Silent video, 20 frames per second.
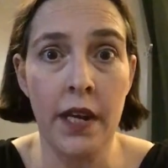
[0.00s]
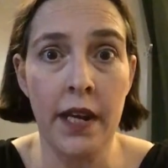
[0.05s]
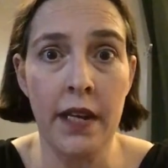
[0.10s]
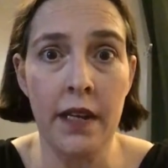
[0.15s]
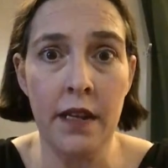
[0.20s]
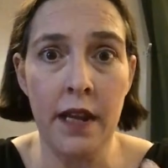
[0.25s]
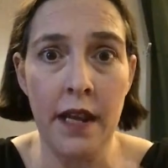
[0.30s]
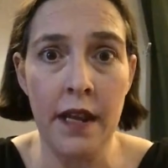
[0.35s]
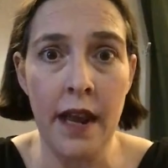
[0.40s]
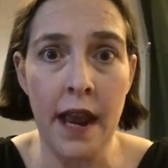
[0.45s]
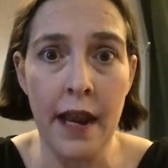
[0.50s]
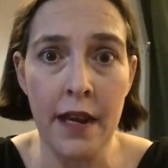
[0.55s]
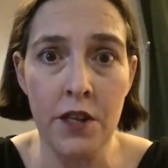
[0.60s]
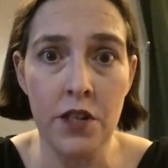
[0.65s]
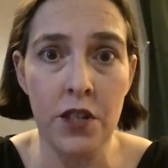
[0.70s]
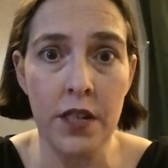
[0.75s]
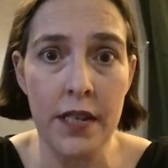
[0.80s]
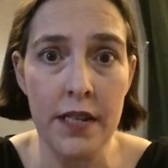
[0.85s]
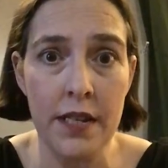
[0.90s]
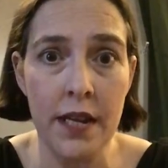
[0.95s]
It
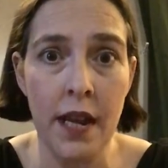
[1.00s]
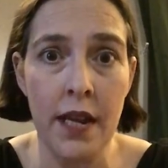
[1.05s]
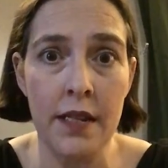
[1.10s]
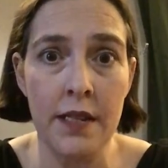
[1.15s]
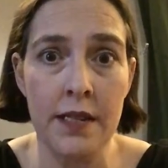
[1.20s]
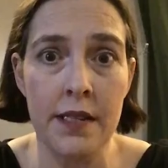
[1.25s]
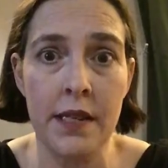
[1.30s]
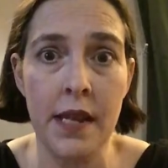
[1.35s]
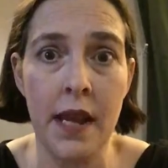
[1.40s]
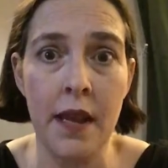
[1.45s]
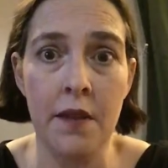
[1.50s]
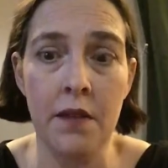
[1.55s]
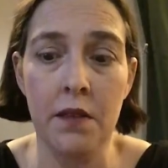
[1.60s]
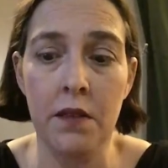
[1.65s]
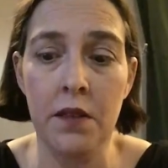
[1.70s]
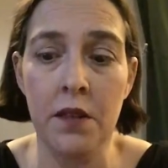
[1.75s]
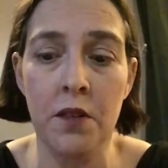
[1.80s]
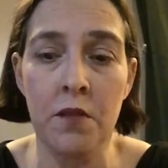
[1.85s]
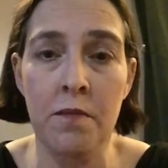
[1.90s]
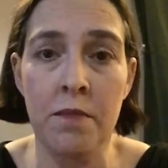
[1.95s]
actually dies down a
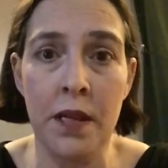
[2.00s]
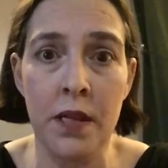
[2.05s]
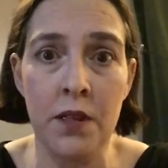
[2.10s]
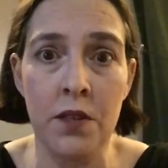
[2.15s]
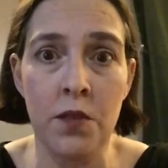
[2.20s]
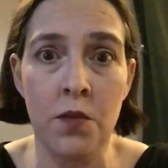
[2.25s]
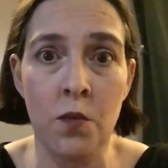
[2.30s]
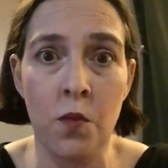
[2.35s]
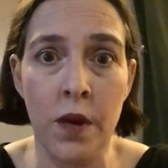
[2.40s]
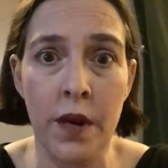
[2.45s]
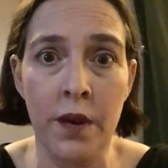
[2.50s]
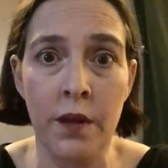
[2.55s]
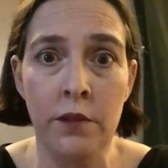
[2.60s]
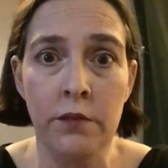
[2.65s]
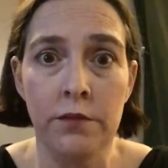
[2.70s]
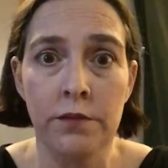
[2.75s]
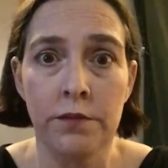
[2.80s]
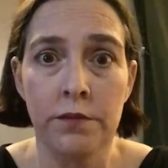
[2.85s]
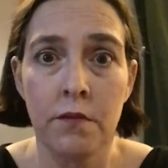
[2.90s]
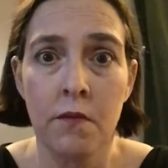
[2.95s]
little bit to where
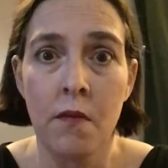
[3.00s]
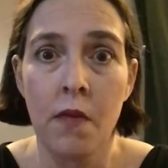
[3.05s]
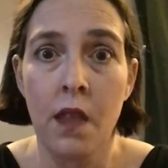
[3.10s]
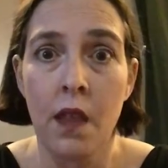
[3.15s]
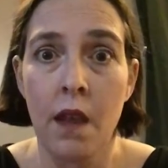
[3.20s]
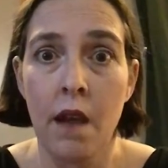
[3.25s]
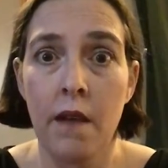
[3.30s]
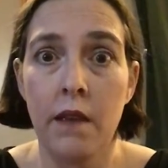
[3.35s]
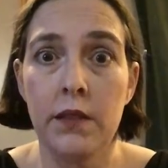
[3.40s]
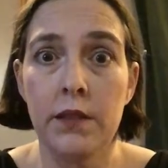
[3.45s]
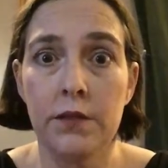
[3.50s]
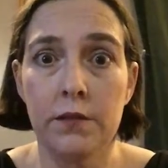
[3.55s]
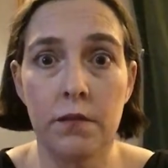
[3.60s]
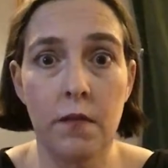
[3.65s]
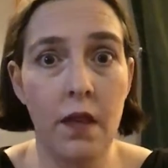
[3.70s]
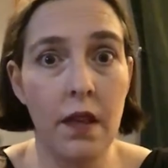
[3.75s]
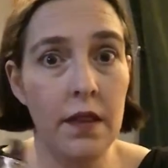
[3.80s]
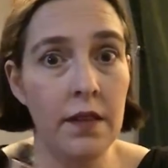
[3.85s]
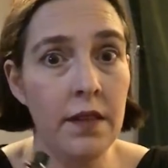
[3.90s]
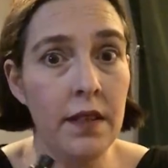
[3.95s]

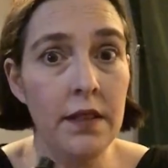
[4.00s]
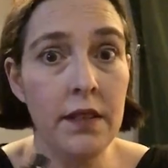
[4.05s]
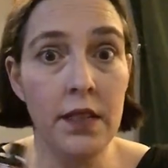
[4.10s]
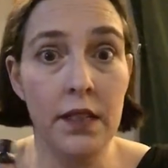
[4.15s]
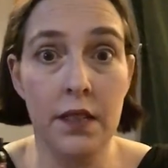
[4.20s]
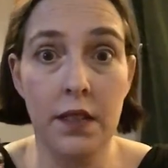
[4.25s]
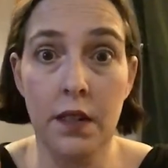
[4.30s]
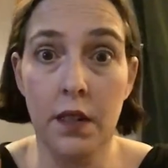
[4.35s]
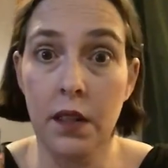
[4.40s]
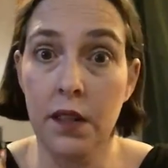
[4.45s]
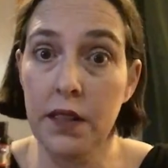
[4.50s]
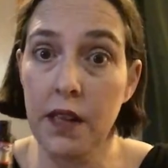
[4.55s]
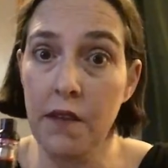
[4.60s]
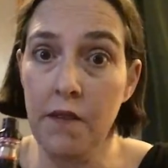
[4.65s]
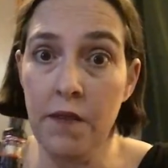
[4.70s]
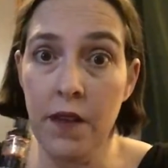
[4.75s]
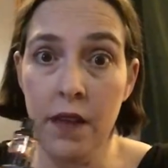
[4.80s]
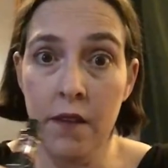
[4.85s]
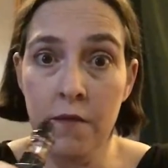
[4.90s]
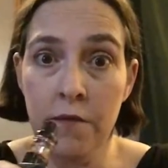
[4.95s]
this is an all-day
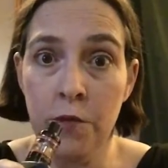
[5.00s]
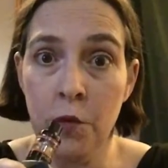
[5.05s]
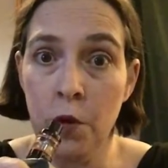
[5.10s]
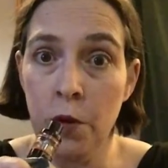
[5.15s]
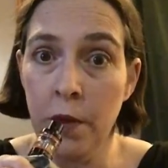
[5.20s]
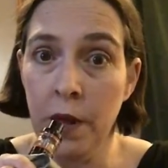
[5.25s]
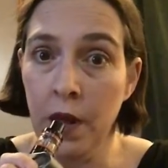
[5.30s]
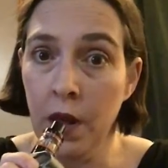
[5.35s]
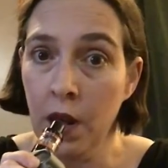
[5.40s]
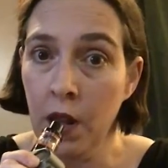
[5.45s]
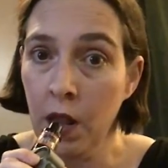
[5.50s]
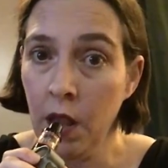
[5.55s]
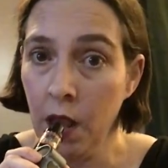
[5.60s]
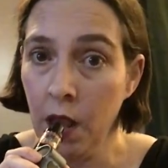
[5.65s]
vape for me.